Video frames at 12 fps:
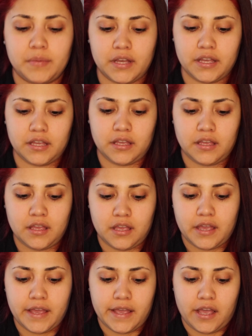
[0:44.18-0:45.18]
but
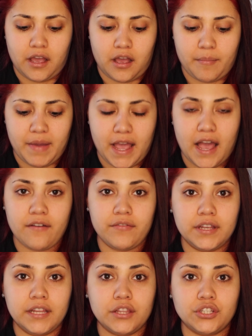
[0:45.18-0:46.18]
I have
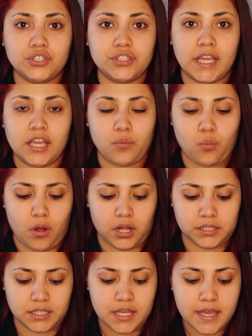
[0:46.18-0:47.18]
it in the shade
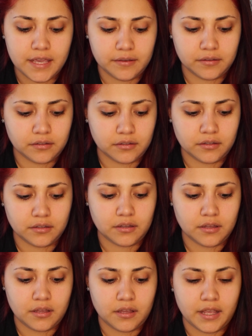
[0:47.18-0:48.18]
Walnut,
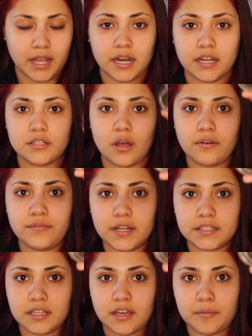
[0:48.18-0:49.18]
and it's all
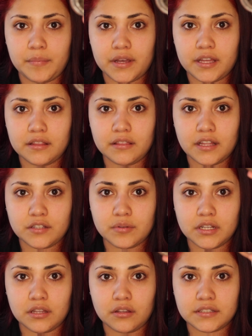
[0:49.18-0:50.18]
fucked up, but that's
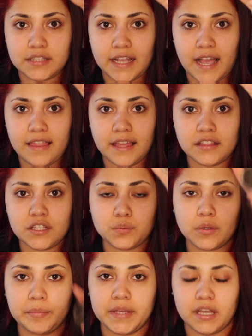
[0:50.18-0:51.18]
what it looks like. I like this
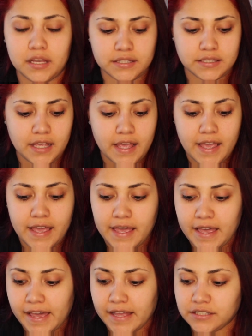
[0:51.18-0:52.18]
one because
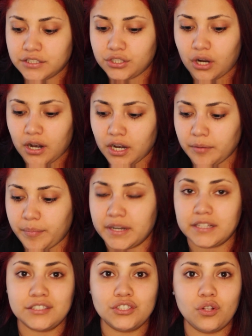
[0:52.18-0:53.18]
it's dark, but
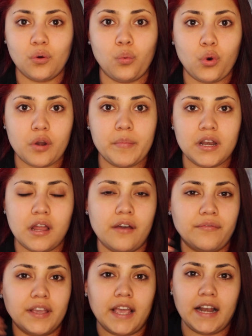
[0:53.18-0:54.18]
it's still warm
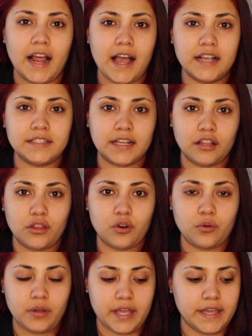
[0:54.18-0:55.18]
enough. It kind of has like a
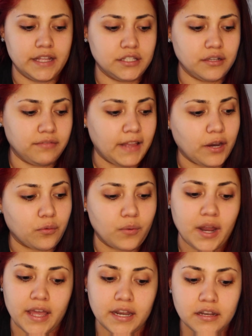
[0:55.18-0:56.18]
little hints of like
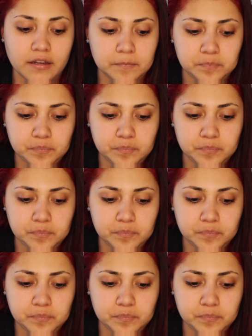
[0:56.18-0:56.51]
red,